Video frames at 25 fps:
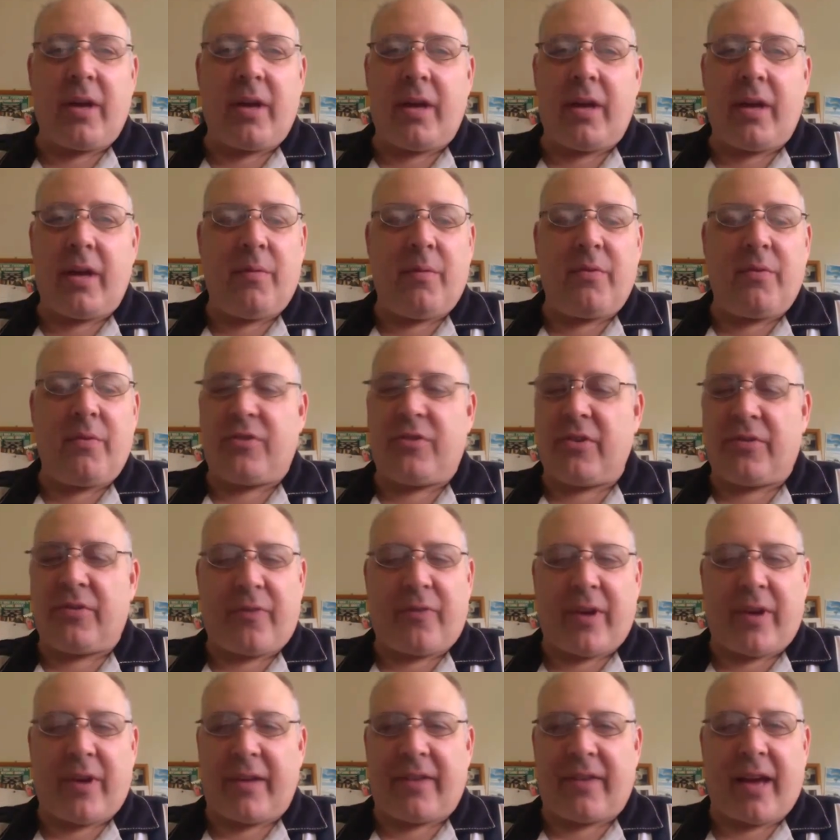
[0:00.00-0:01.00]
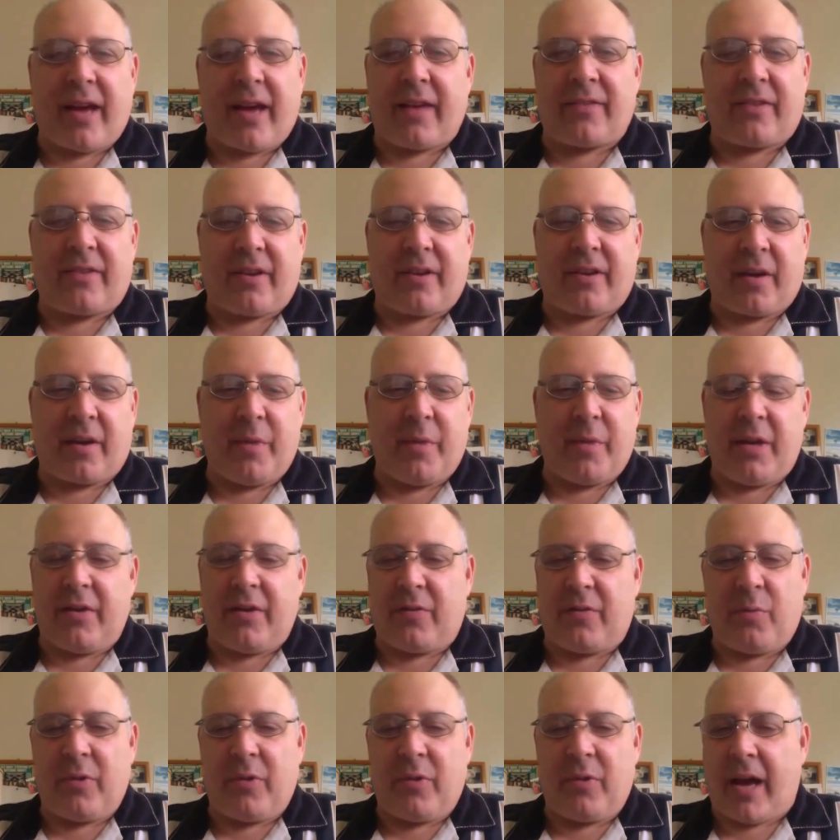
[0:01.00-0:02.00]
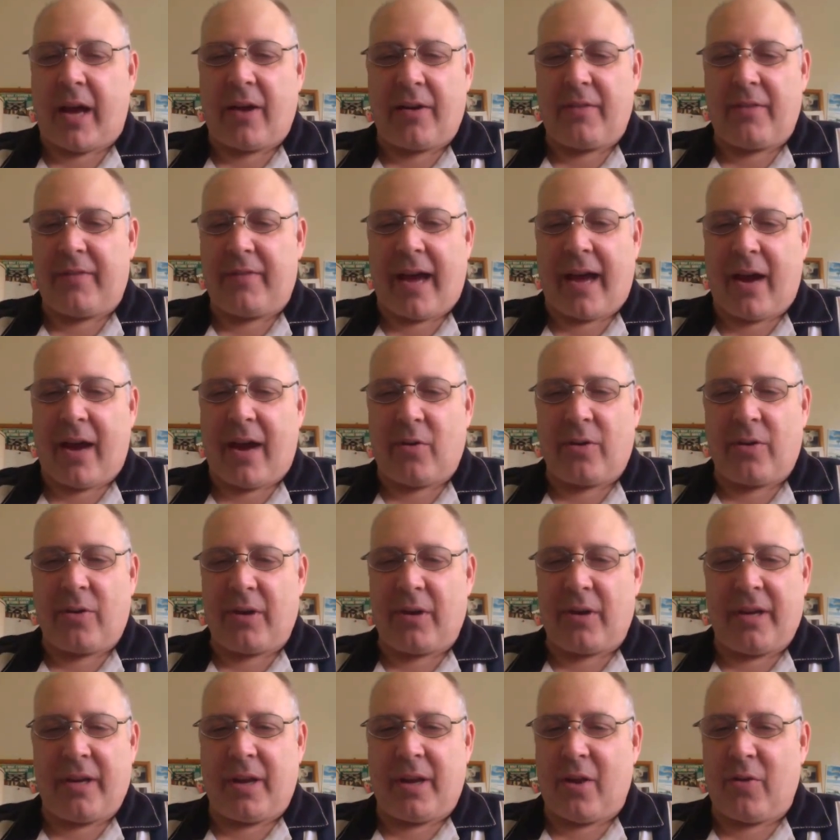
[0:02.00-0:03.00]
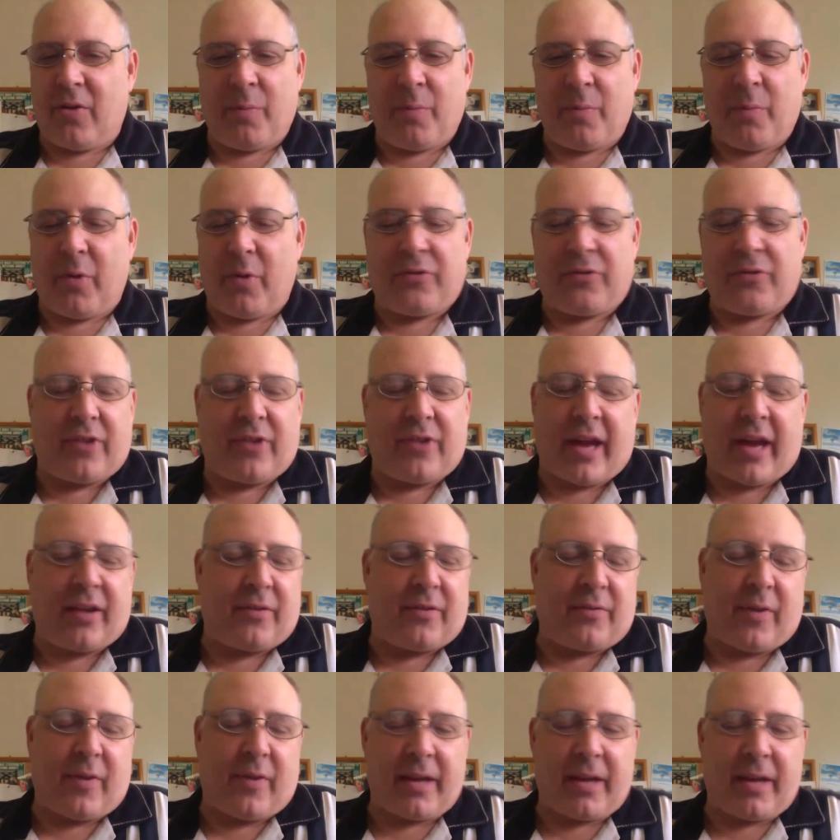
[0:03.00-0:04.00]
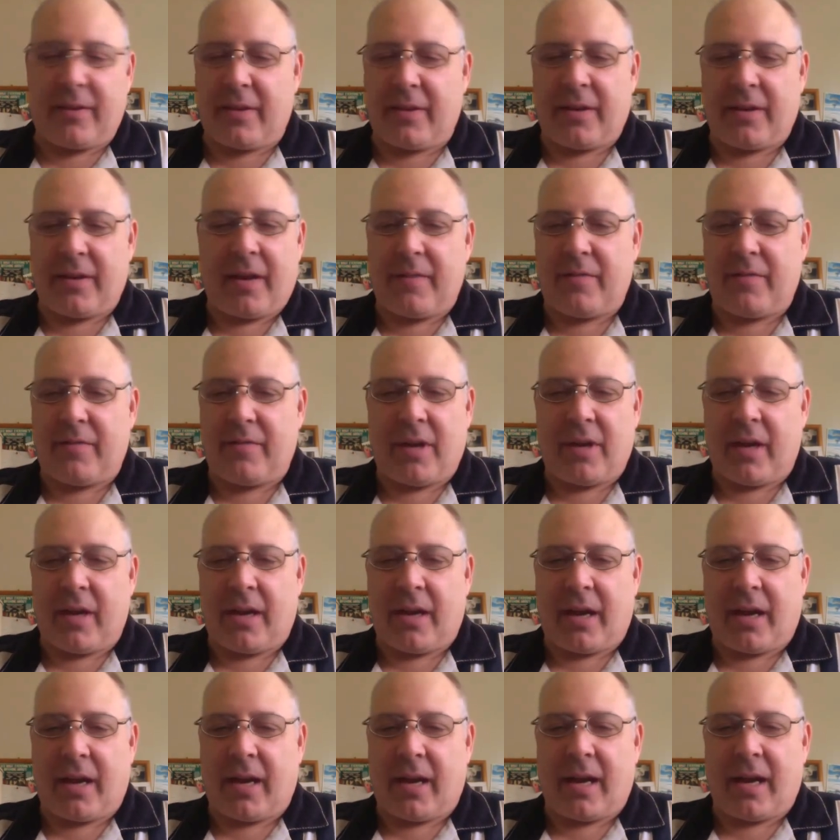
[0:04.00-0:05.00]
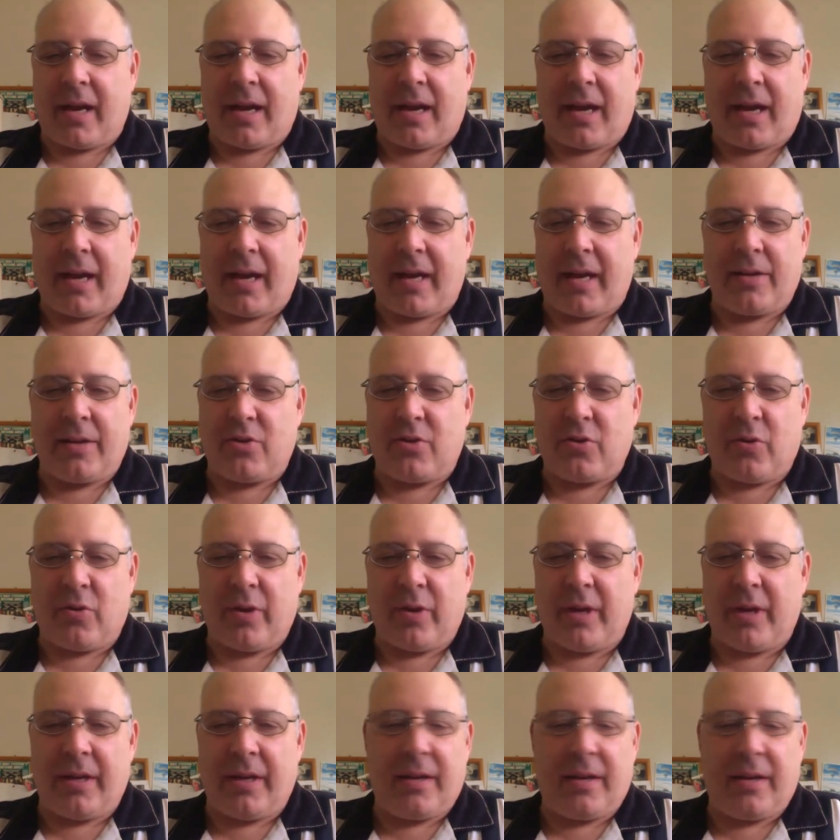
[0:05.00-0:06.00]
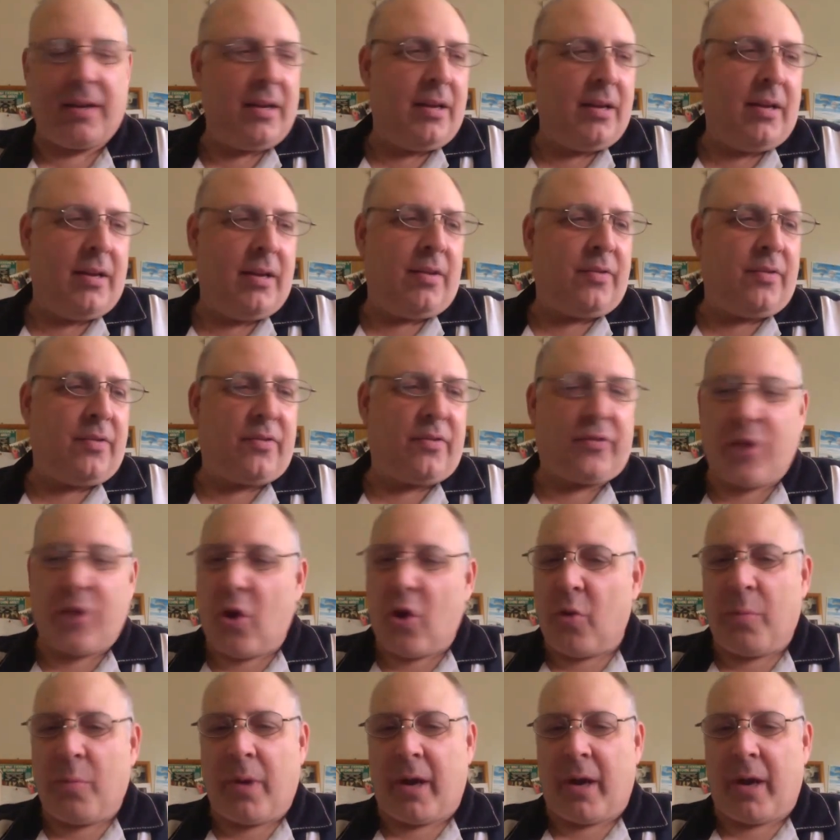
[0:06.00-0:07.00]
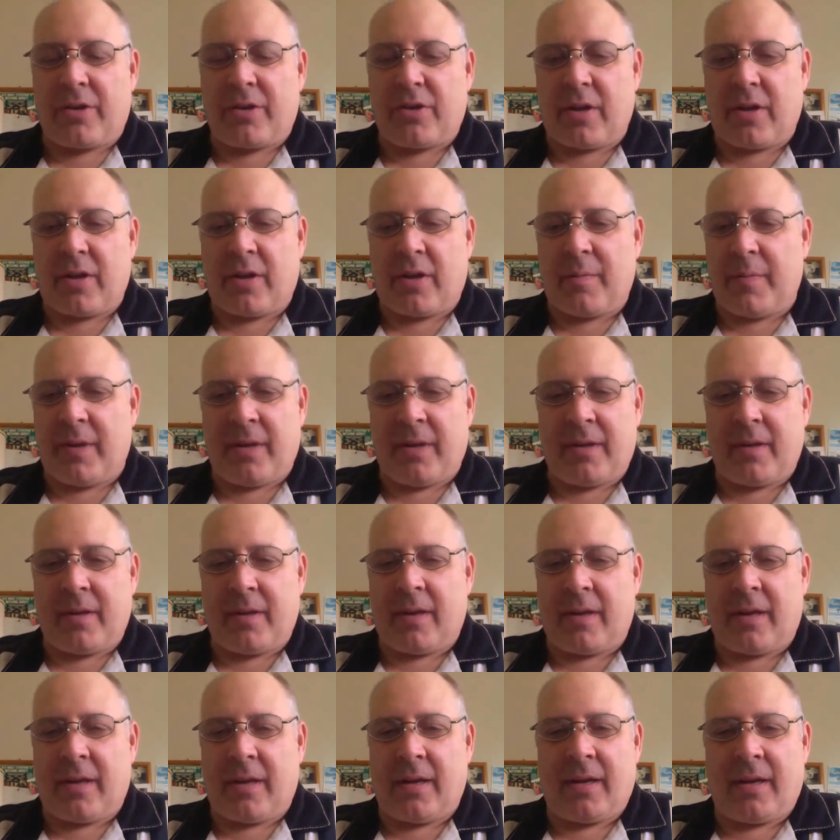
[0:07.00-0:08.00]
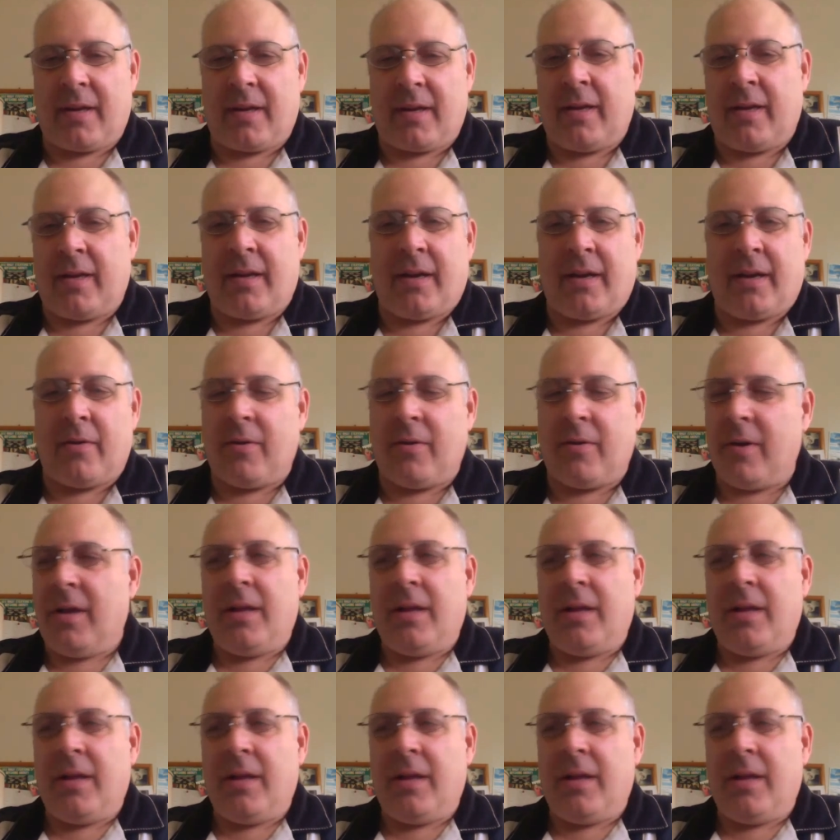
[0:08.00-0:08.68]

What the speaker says: it was just fantastic. I mean, it's without a doubt, you know, the most satisfying thing I've done. I enjoyed it so much. I mean, you know,